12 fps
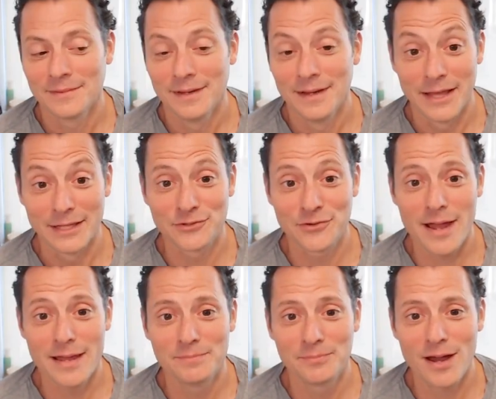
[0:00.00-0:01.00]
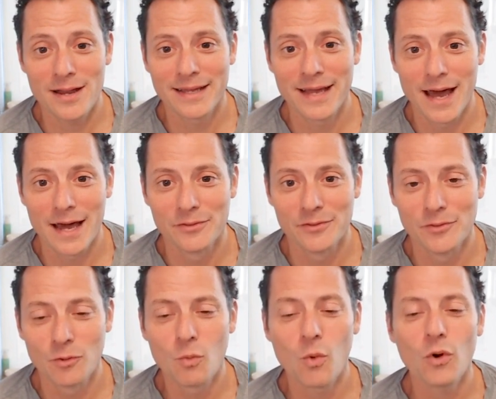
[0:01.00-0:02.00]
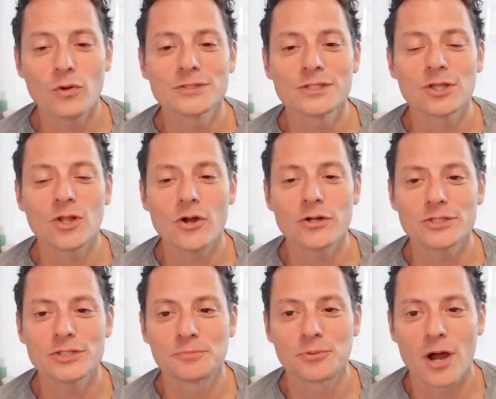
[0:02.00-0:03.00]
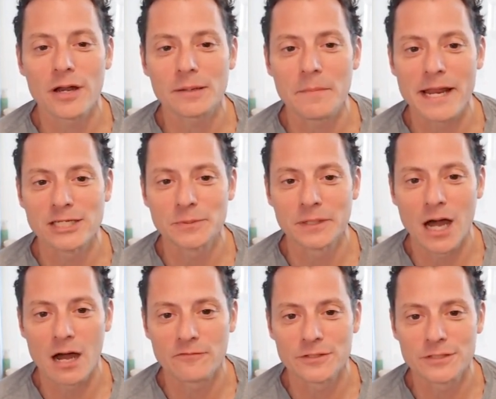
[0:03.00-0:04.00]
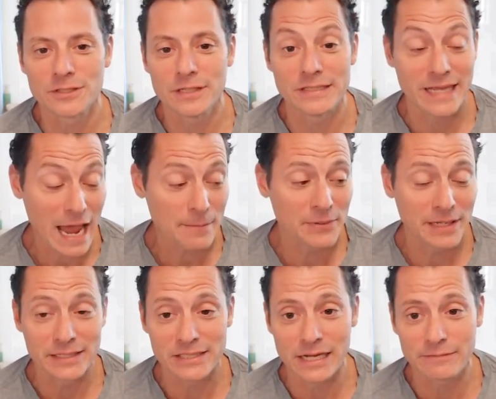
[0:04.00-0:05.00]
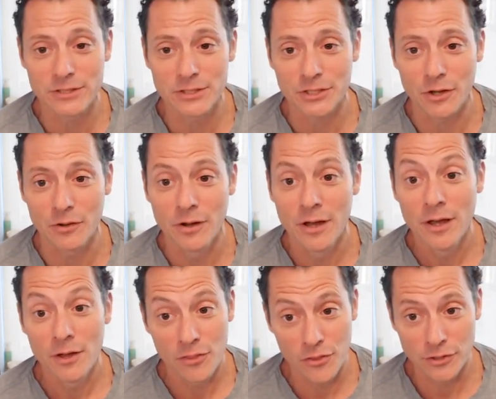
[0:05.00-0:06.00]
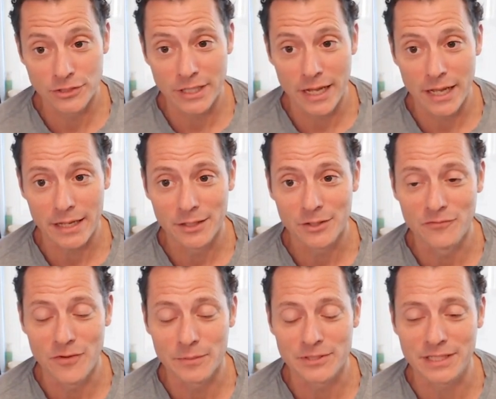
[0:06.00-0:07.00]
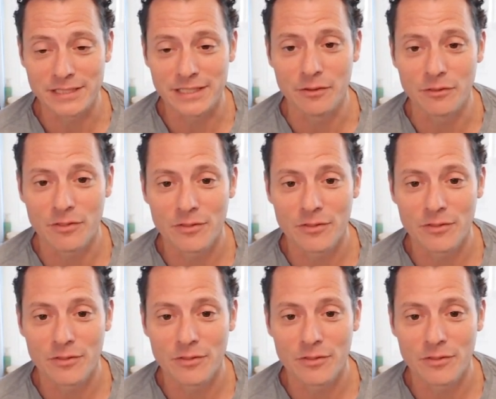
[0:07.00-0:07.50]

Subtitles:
That's right. ProductCon, the world's largest product management conference, is happening in San Francisco, Thursday, November 16th.